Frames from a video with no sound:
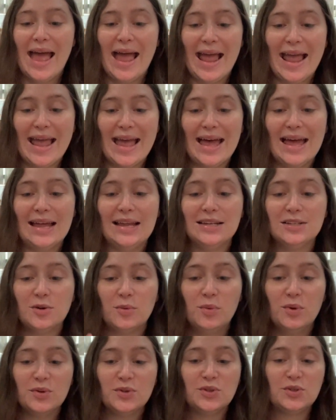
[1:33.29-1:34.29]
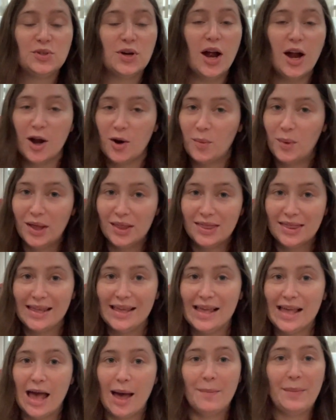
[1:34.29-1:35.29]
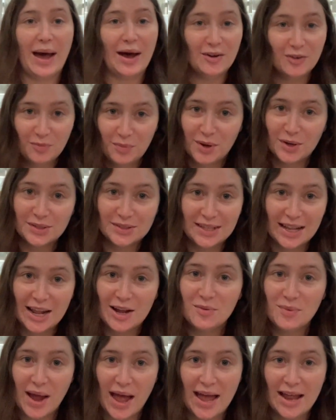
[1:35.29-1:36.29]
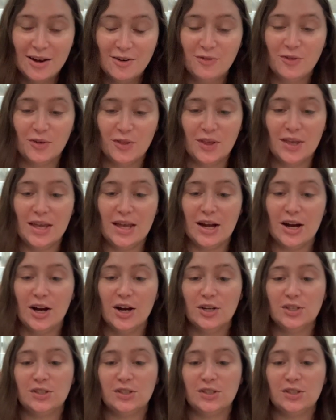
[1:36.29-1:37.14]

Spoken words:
And we'll start with the amount of books that I read for the year.